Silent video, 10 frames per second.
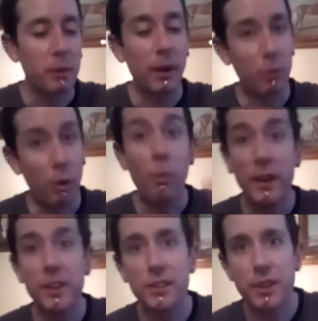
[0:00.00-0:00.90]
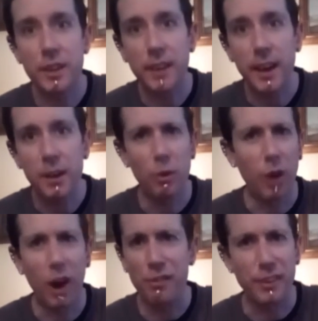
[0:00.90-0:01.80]
well, 1 year to the day,
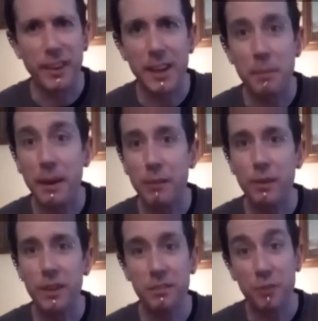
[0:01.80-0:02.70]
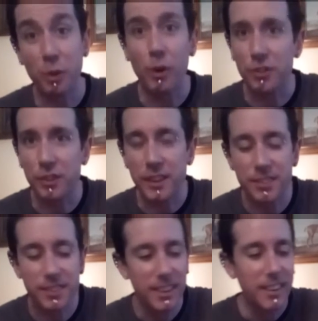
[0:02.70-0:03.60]
or over a year depending when you're watching this.